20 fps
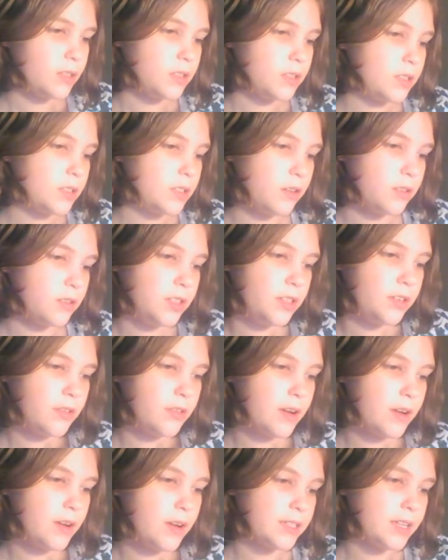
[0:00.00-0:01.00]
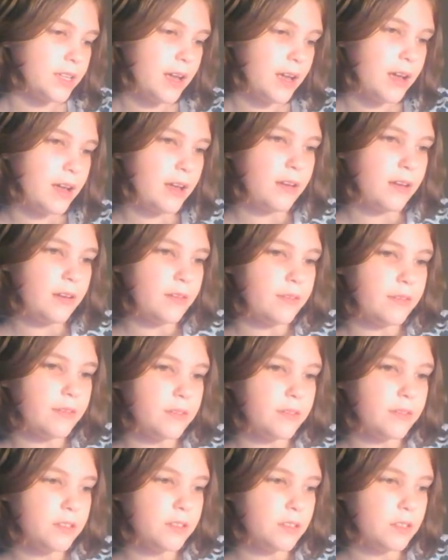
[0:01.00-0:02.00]
do you guys have
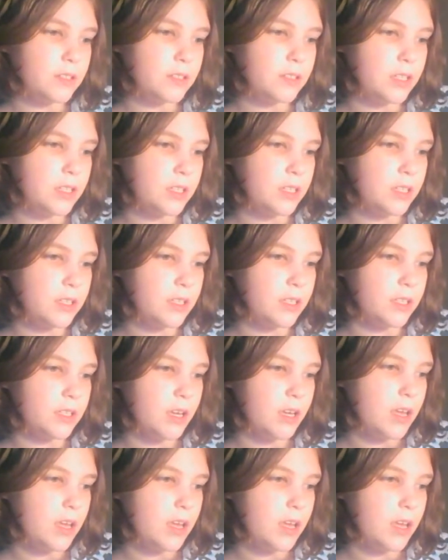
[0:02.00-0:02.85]
the